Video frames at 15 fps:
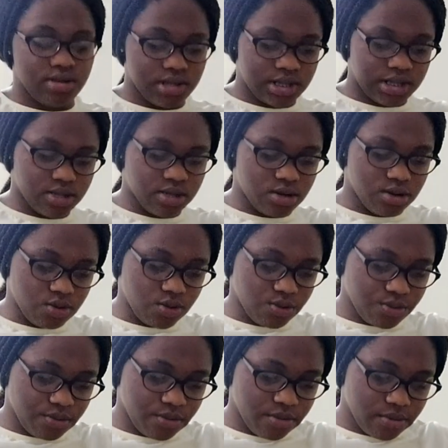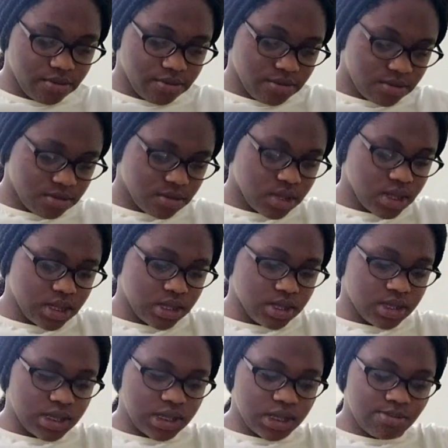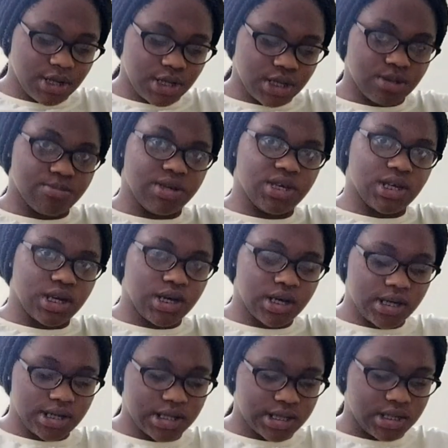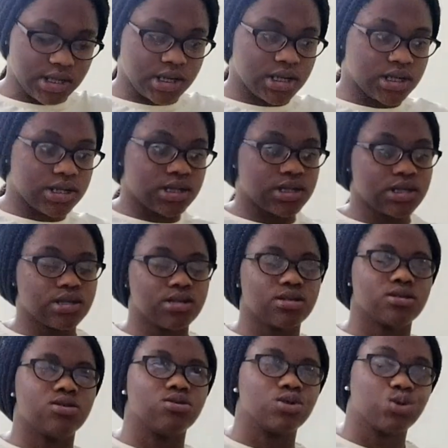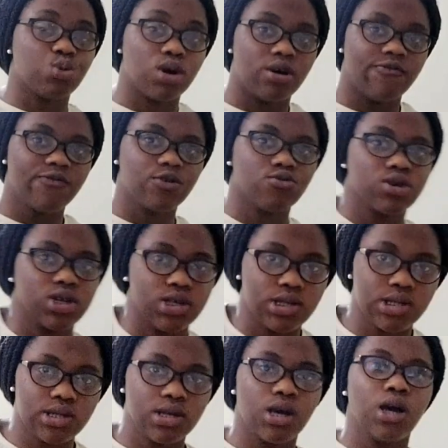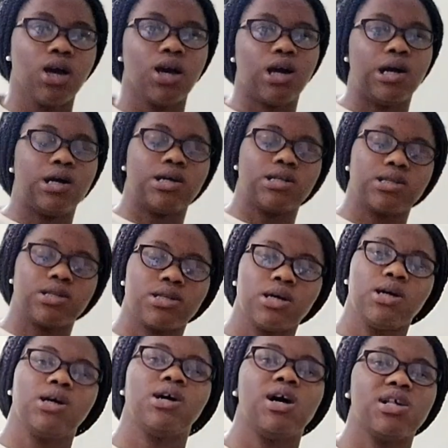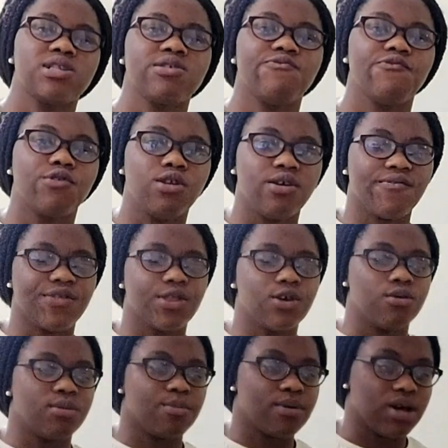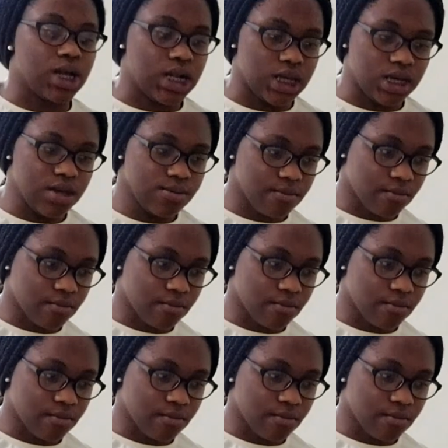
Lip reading: so this is meant to make 12 cookies. And as a rule of thumb, apparently,